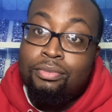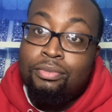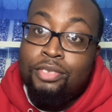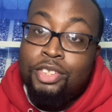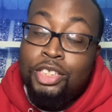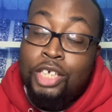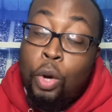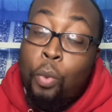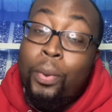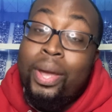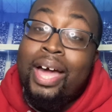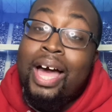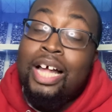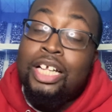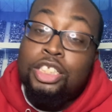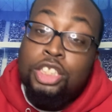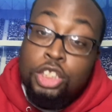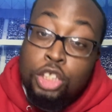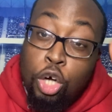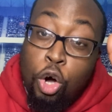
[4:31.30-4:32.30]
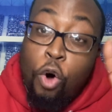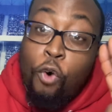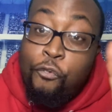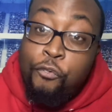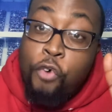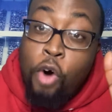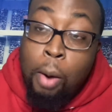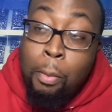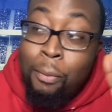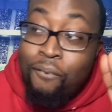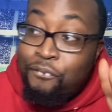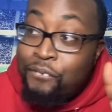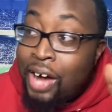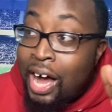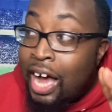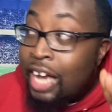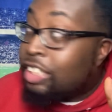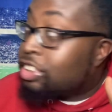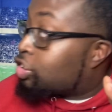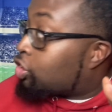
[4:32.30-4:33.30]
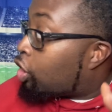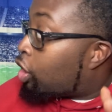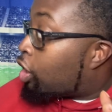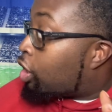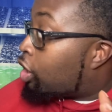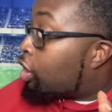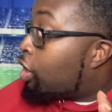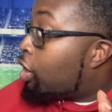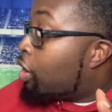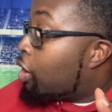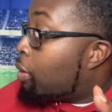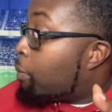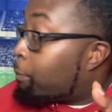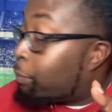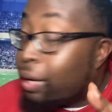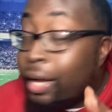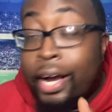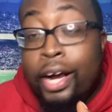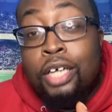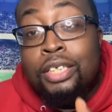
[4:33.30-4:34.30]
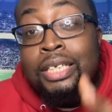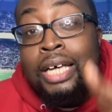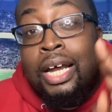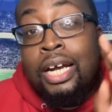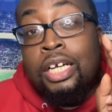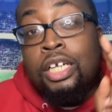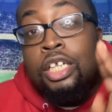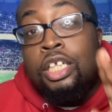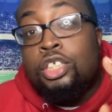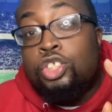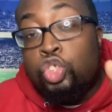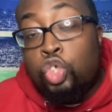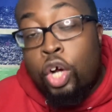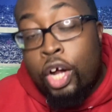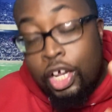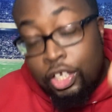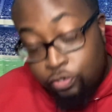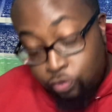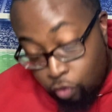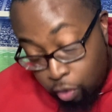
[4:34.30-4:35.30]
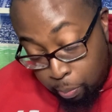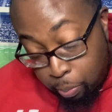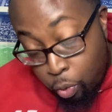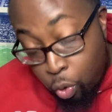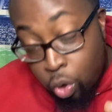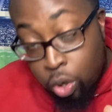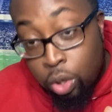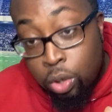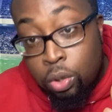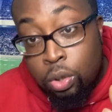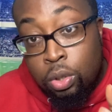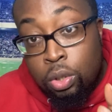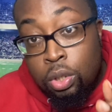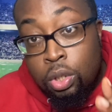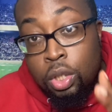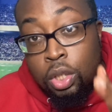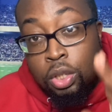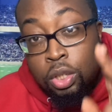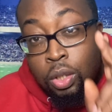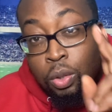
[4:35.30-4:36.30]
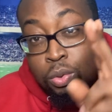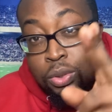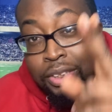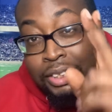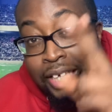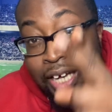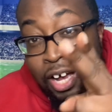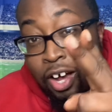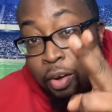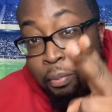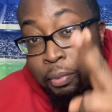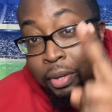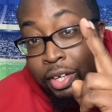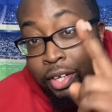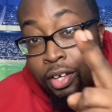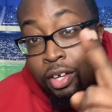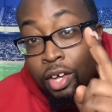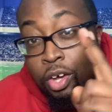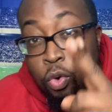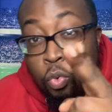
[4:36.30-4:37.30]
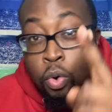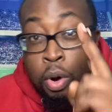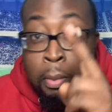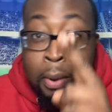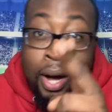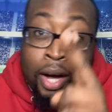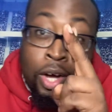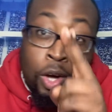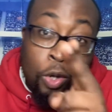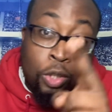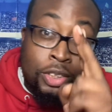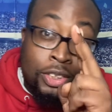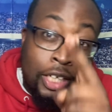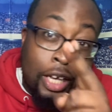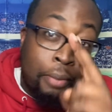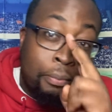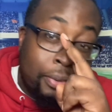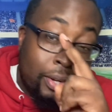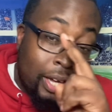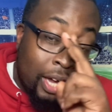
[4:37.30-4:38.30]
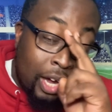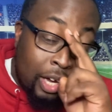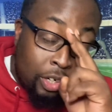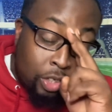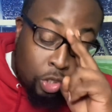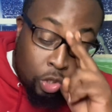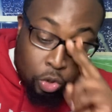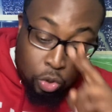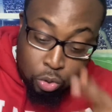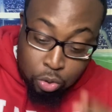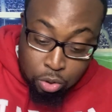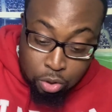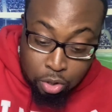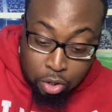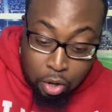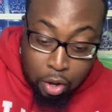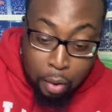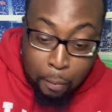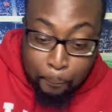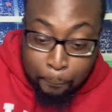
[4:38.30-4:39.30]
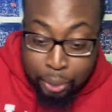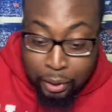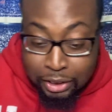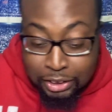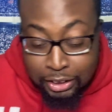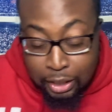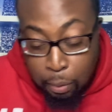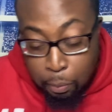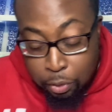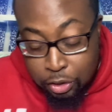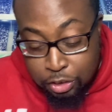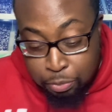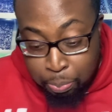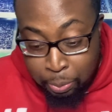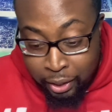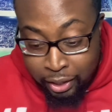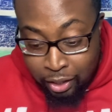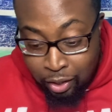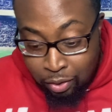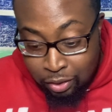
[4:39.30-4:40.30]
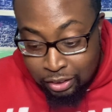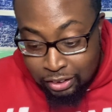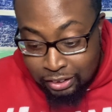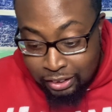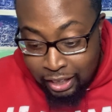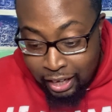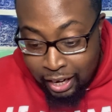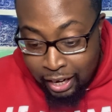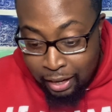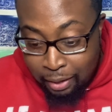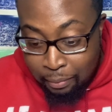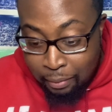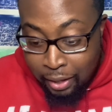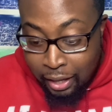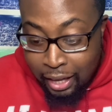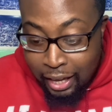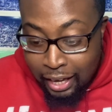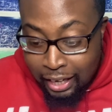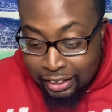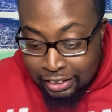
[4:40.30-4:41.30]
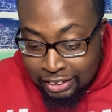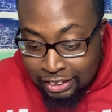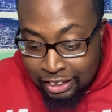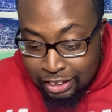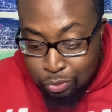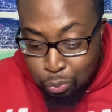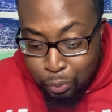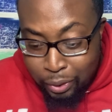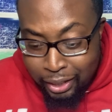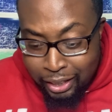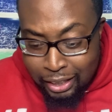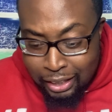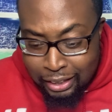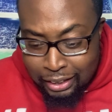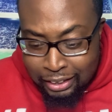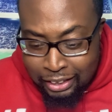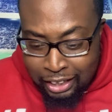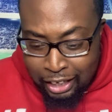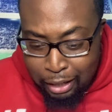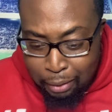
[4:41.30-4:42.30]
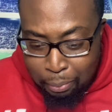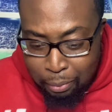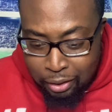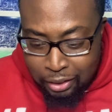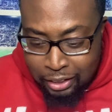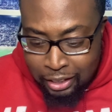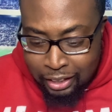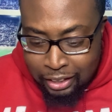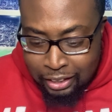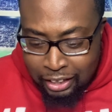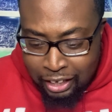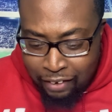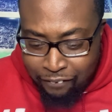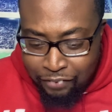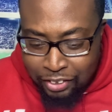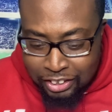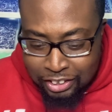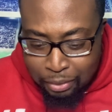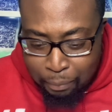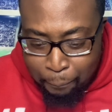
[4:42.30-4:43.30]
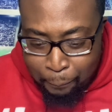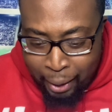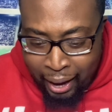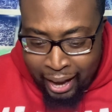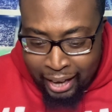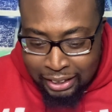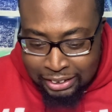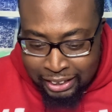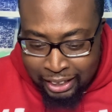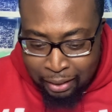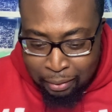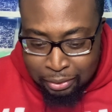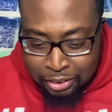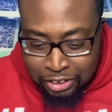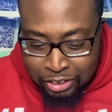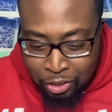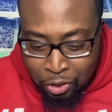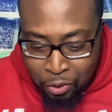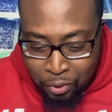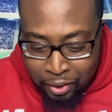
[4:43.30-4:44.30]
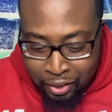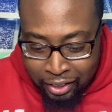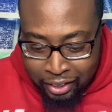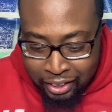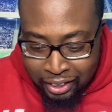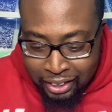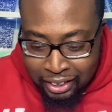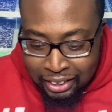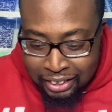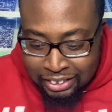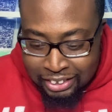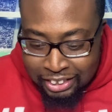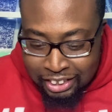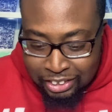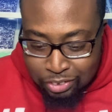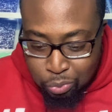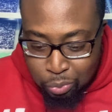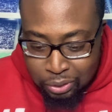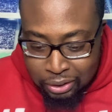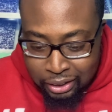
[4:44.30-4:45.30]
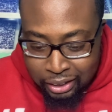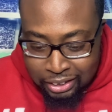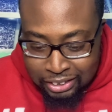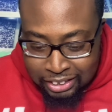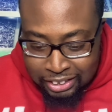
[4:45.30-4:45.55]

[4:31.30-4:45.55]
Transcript: So we got 2 former 5-star players out of the transfer portal. Don't tell me what my Coach Saban can't do. Put some respect on his name. And since we in the defensive back territory, since we